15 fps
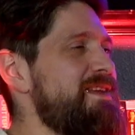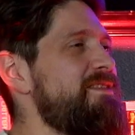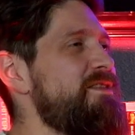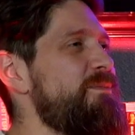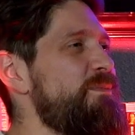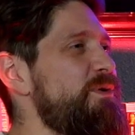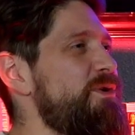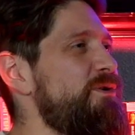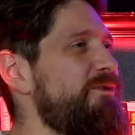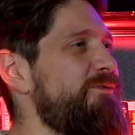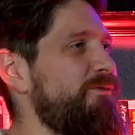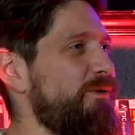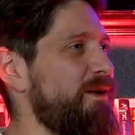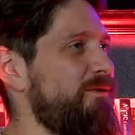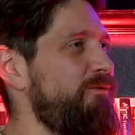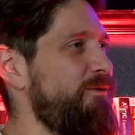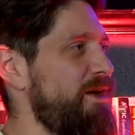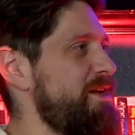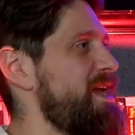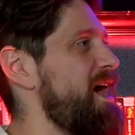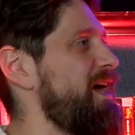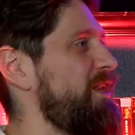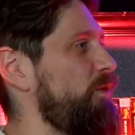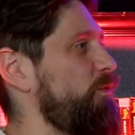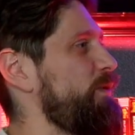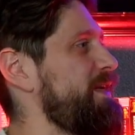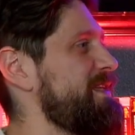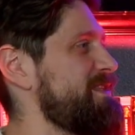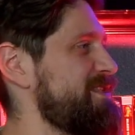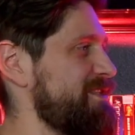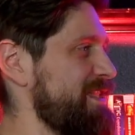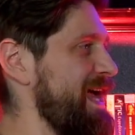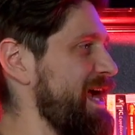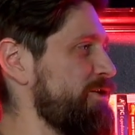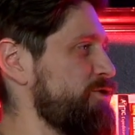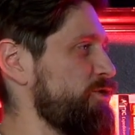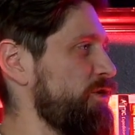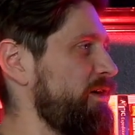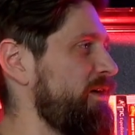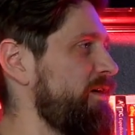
in the mood for a fun Halloween slasher.